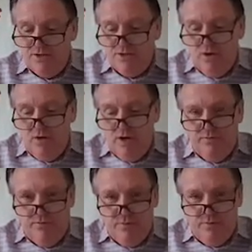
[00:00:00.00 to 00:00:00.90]
And so
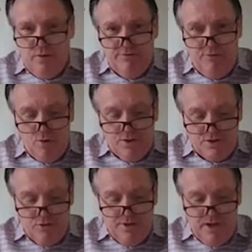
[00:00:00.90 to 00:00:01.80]
if we want to
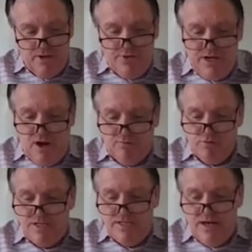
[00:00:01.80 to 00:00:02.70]
focus a little bit on the
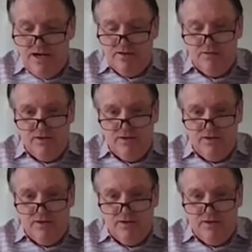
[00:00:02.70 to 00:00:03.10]
recovery today,